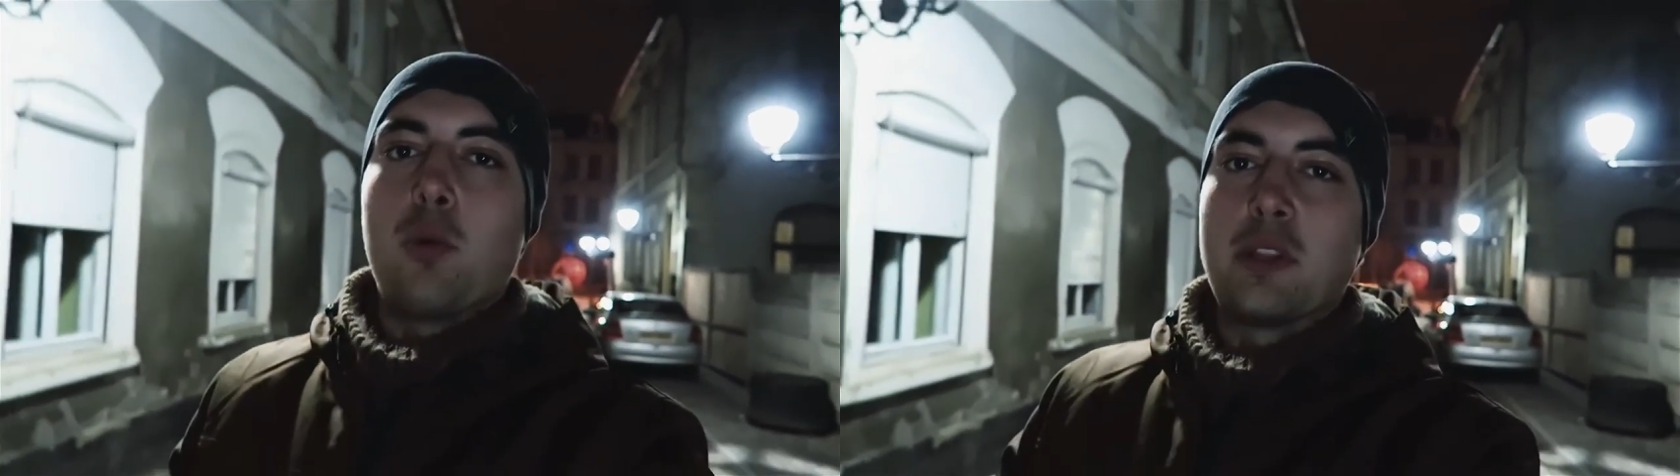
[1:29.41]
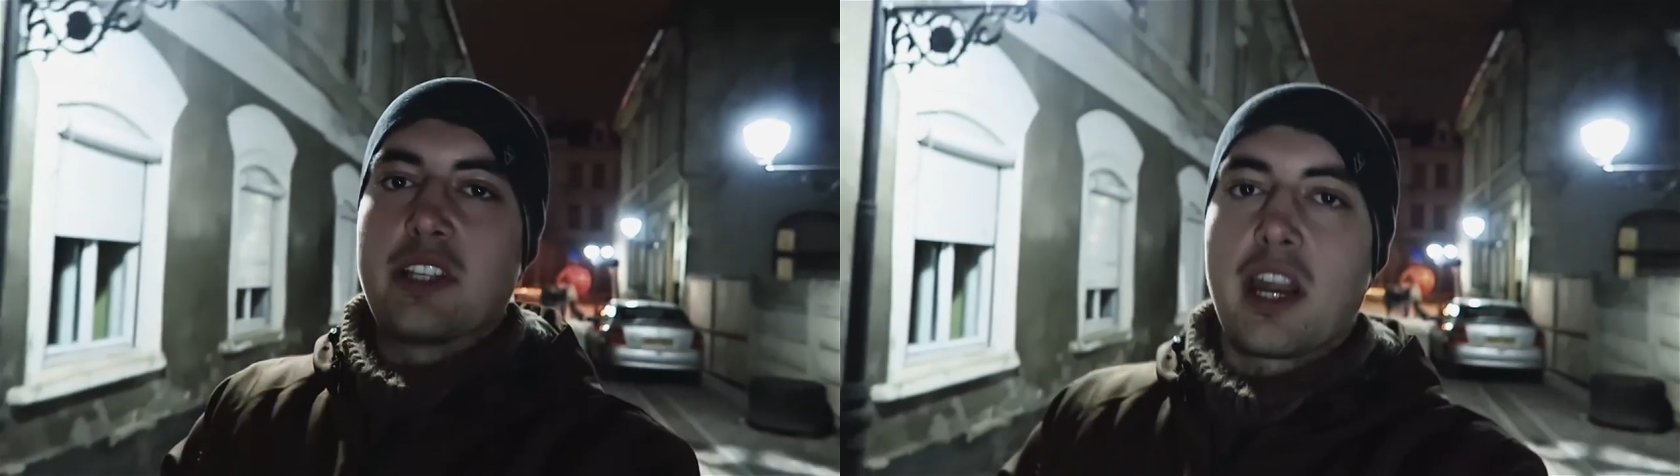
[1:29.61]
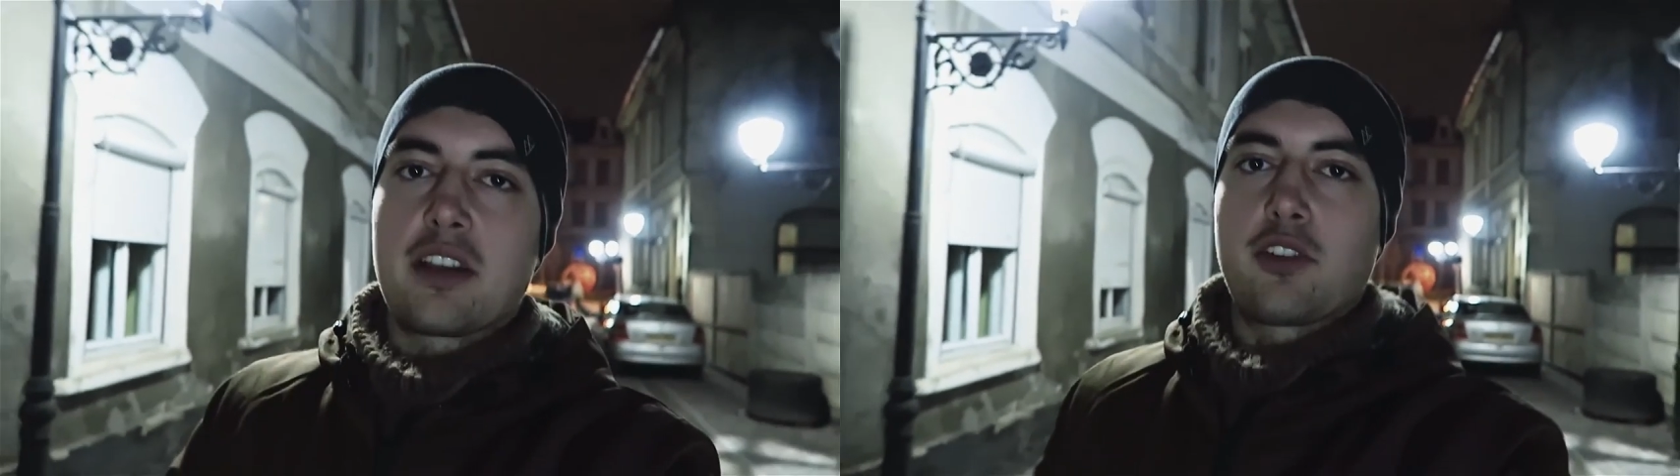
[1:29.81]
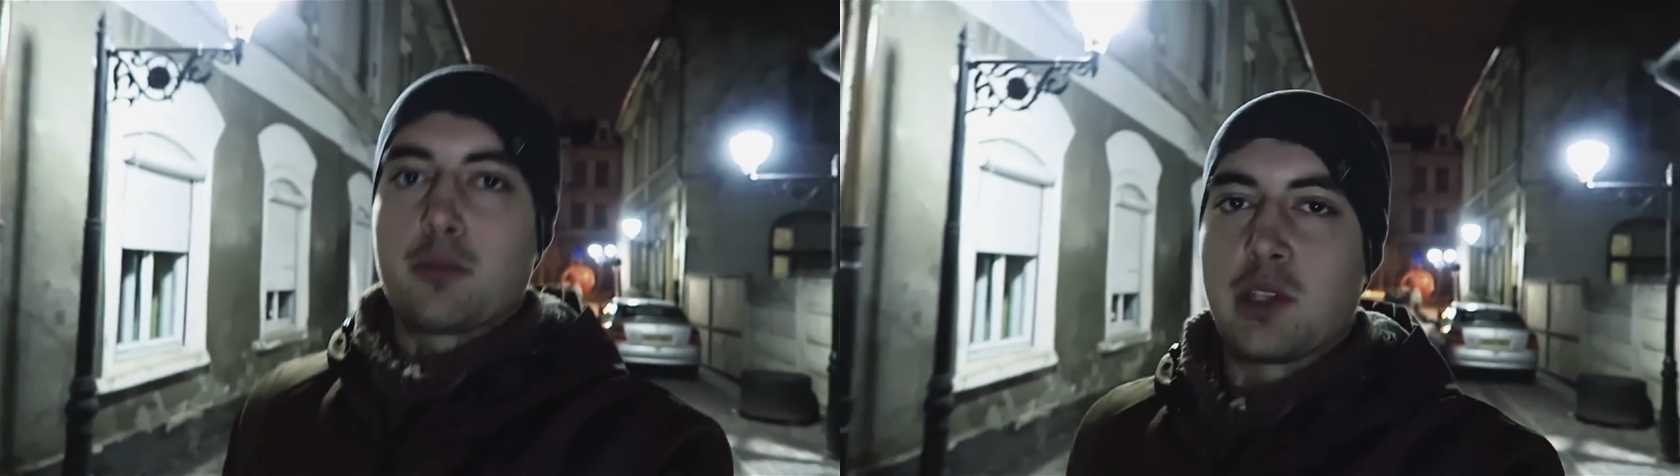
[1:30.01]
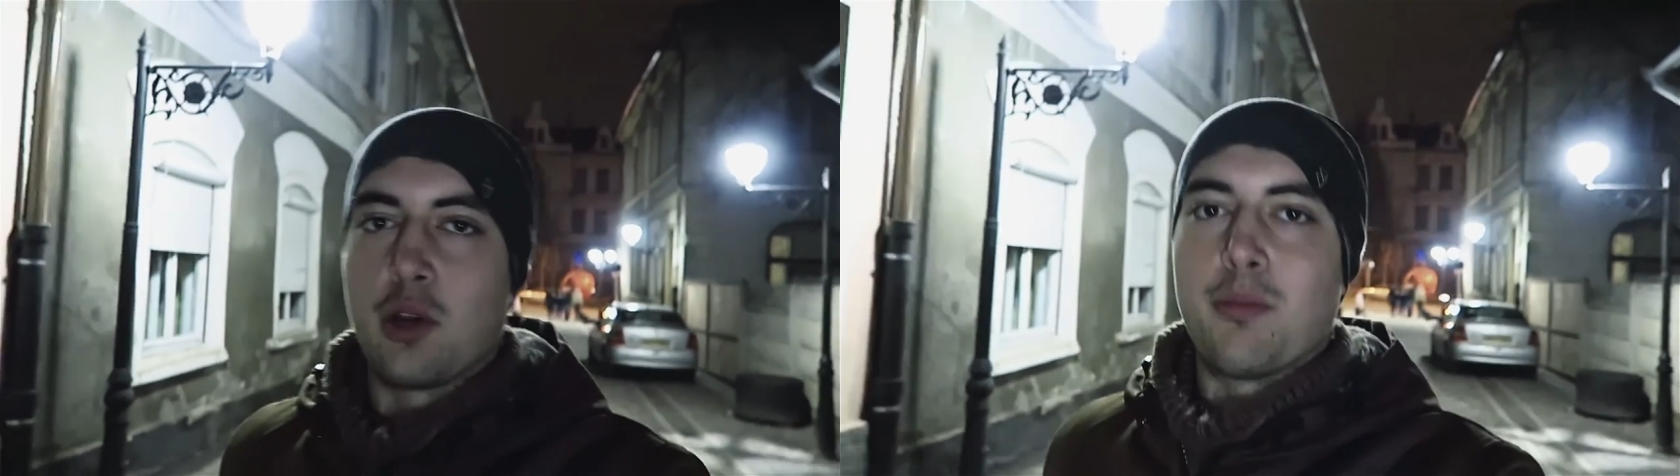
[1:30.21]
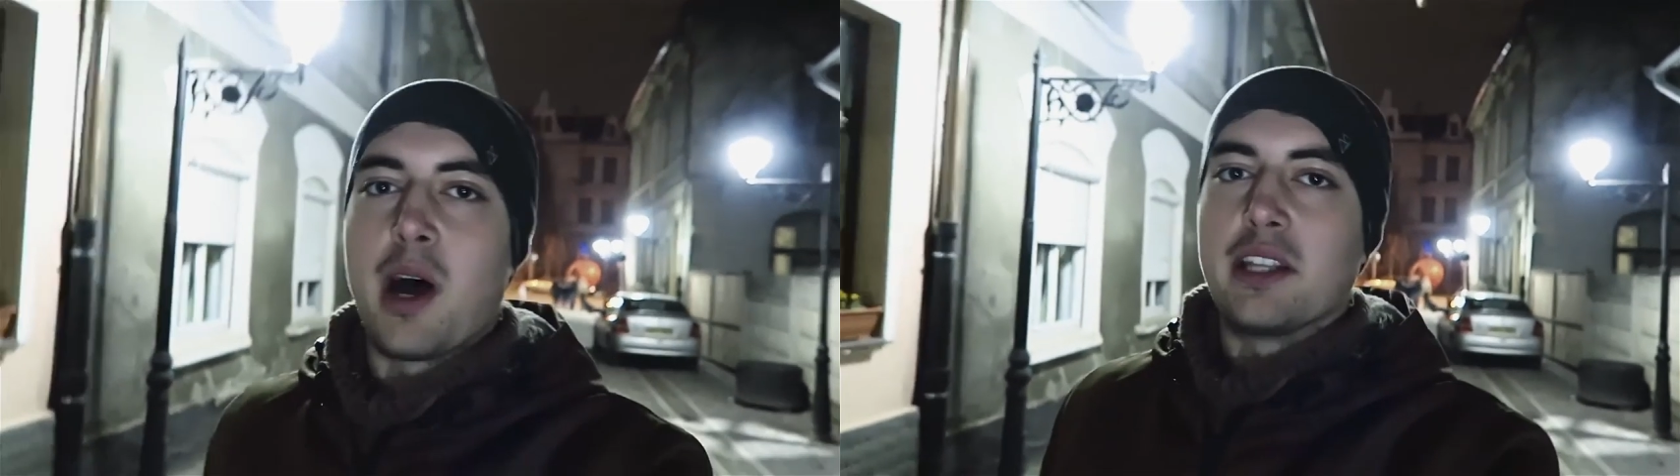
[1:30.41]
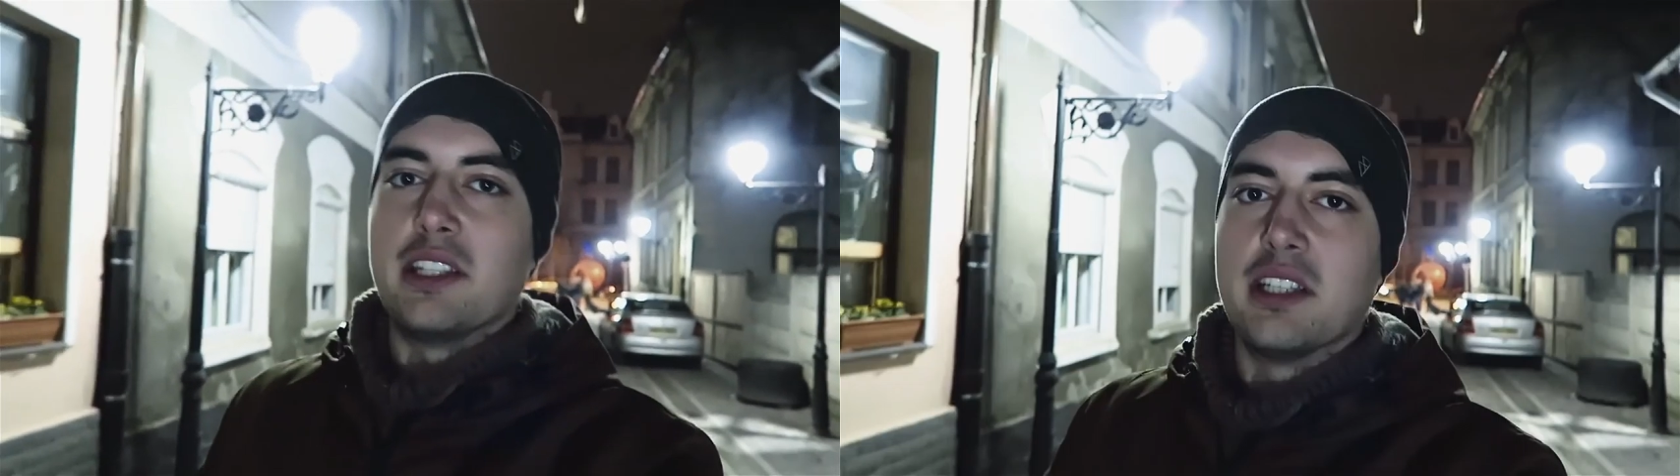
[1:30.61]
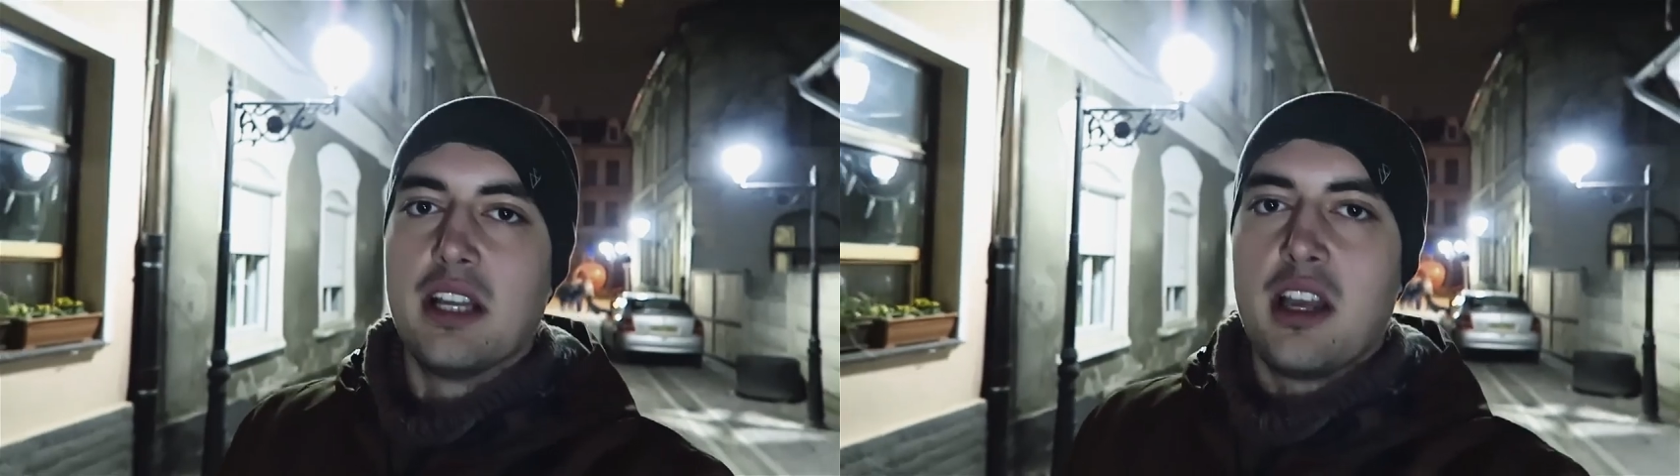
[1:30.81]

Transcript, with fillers: with Greg from Kinobody